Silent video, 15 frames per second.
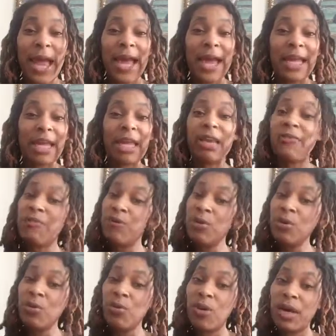And if
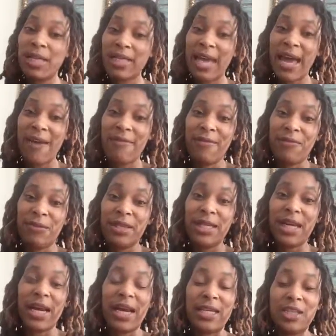you want to have a
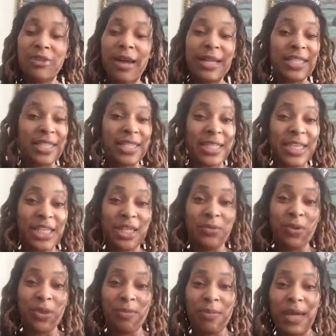free uh, strategy session
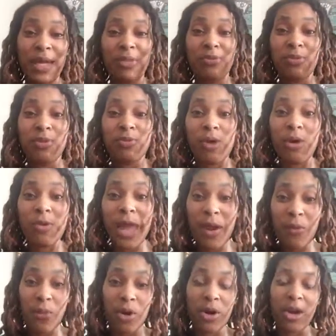with me through the Road
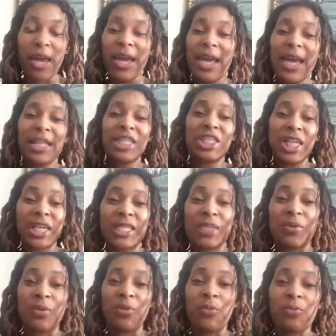Network,
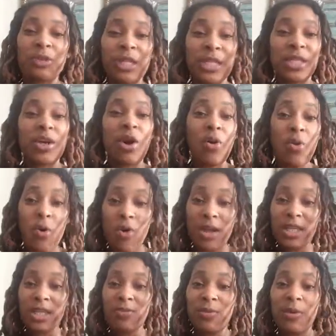just just go
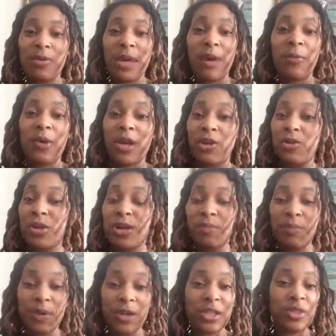on to the Road Network and you
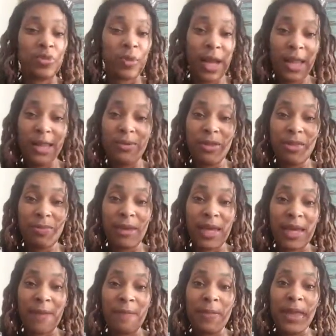can book directly with
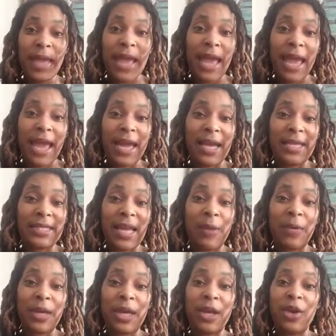me and uh,
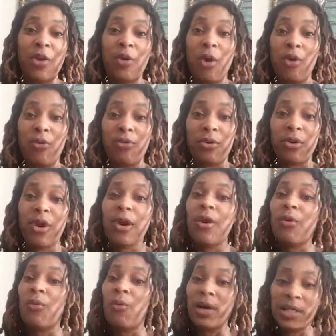we can go over
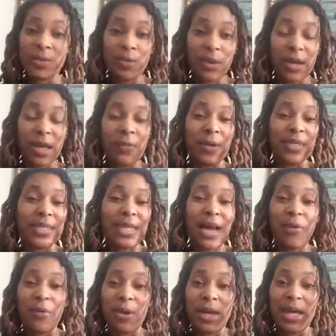what's working, what's
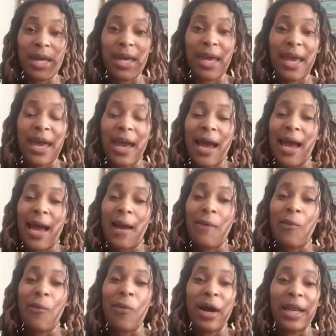not working,
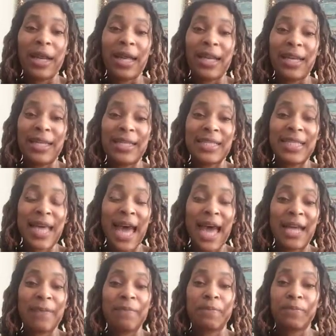um, what it is
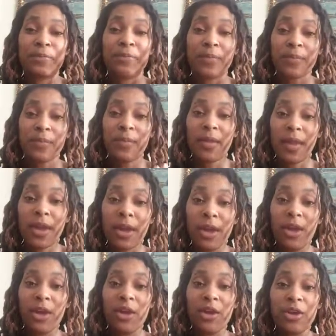that
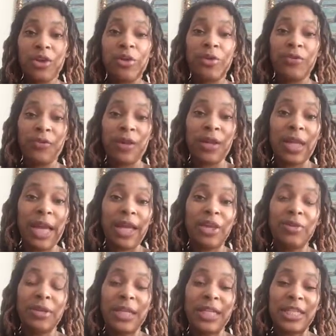you feel like
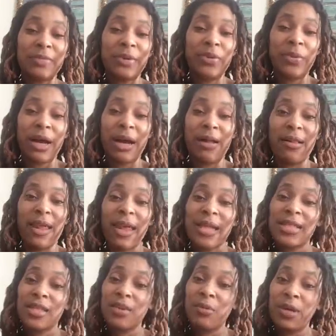you need to be well
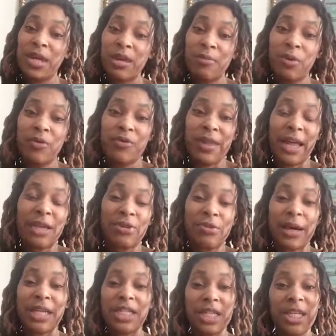so that we can move in that
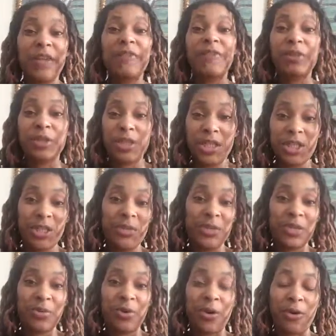direction if you should
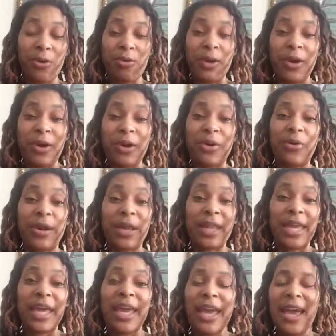choose to work with me
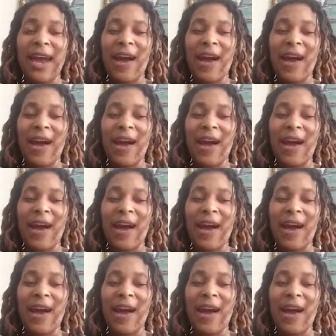ongoingly.